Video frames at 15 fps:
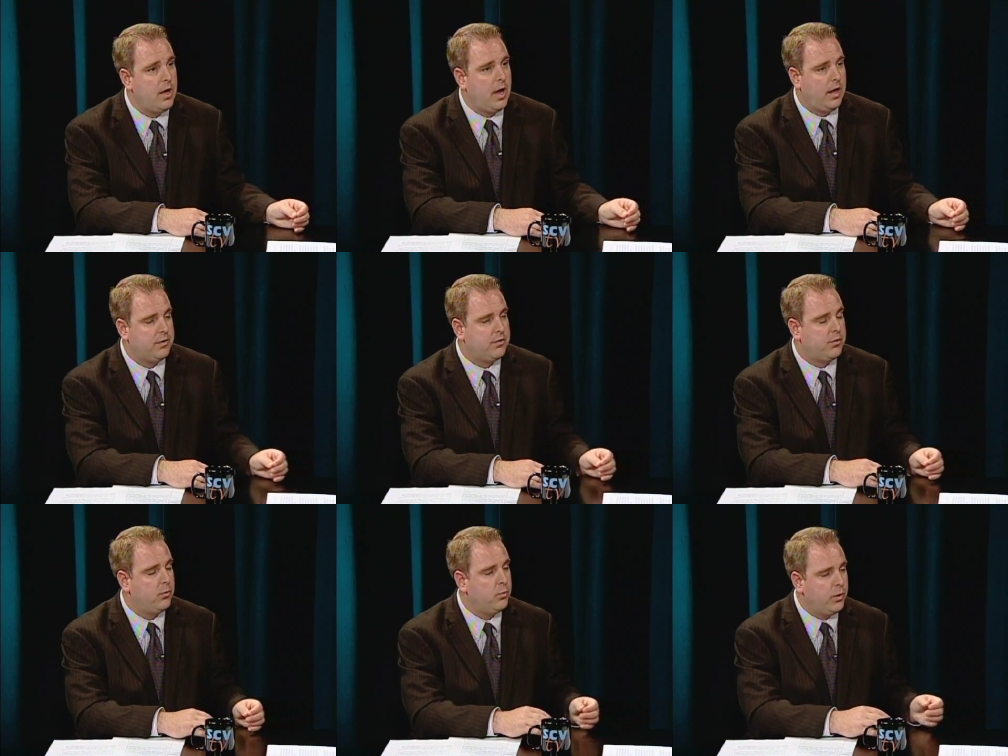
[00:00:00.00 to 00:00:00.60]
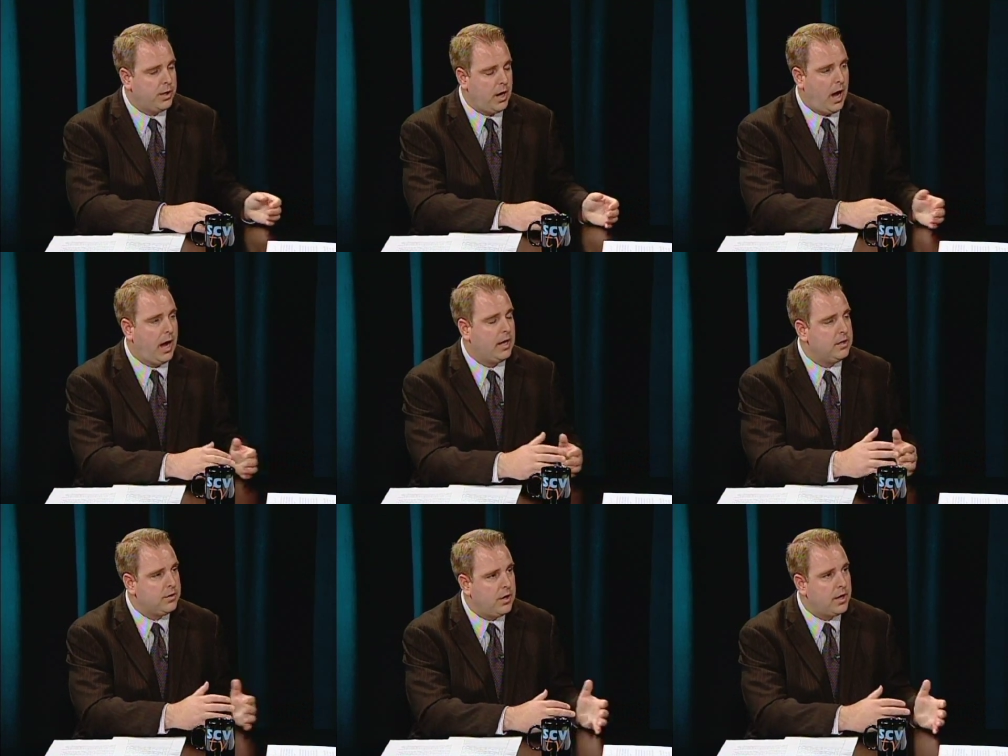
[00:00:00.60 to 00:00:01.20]
And so when
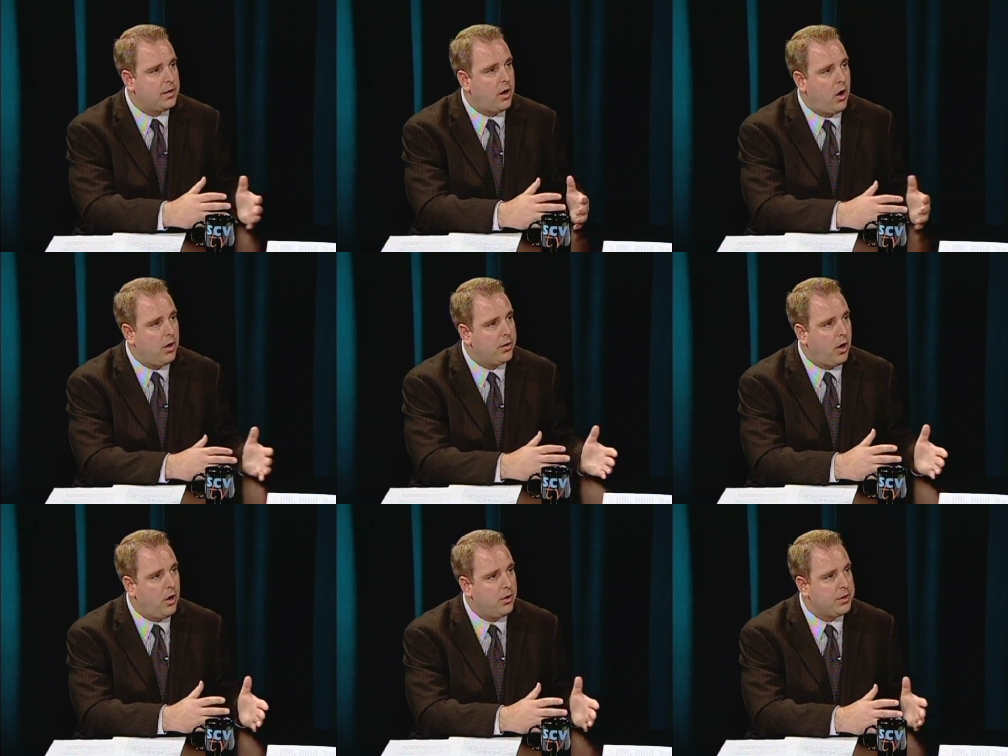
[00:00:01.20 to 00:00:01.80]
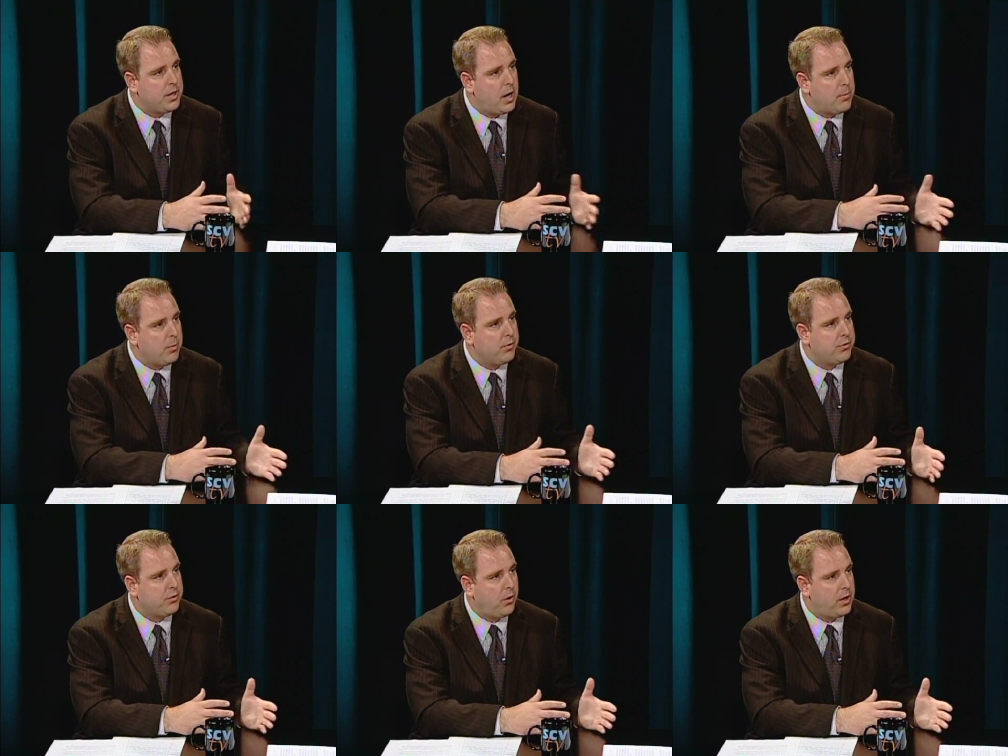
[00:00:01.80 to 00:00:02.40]
I had done all the
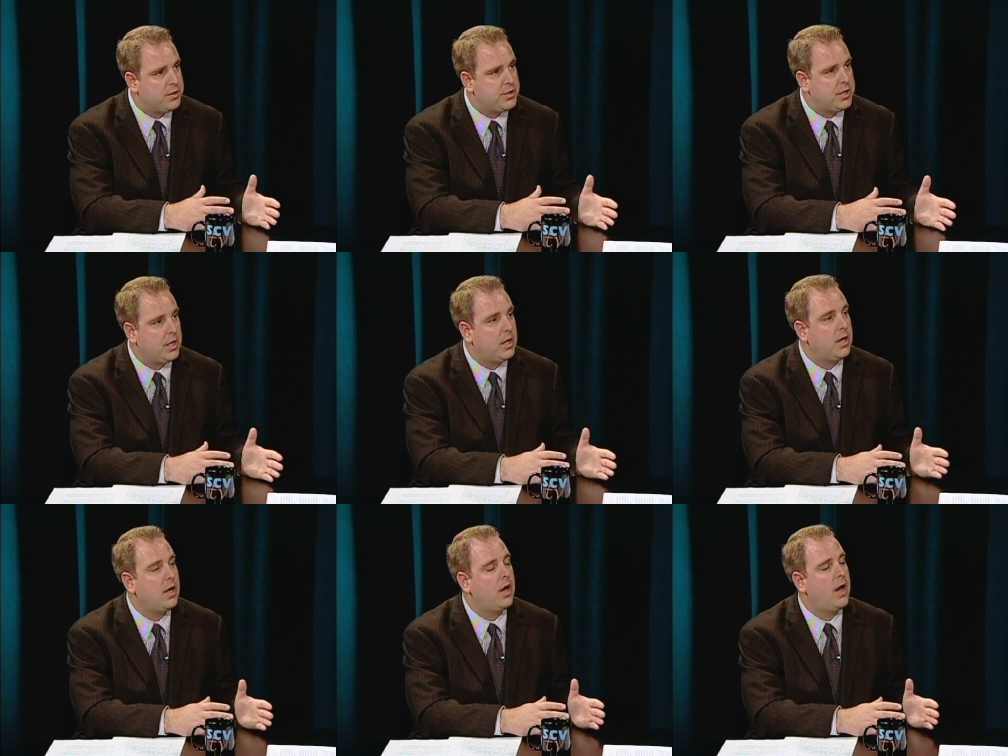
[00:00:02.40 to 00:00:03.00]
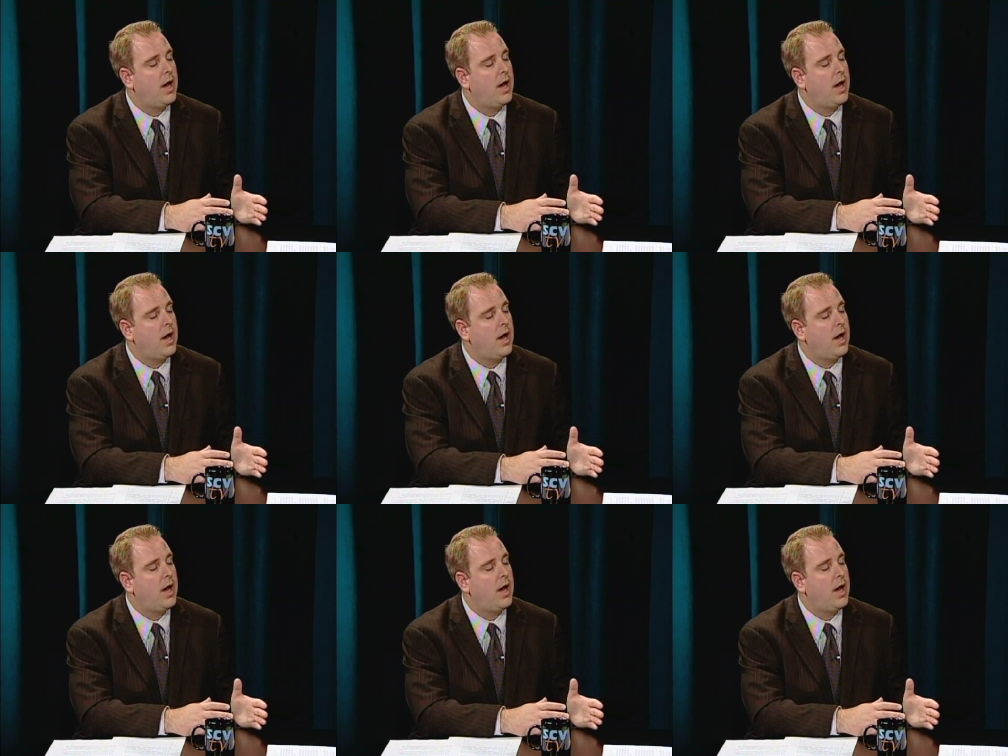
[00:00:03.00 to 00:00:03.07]
numbers crunching,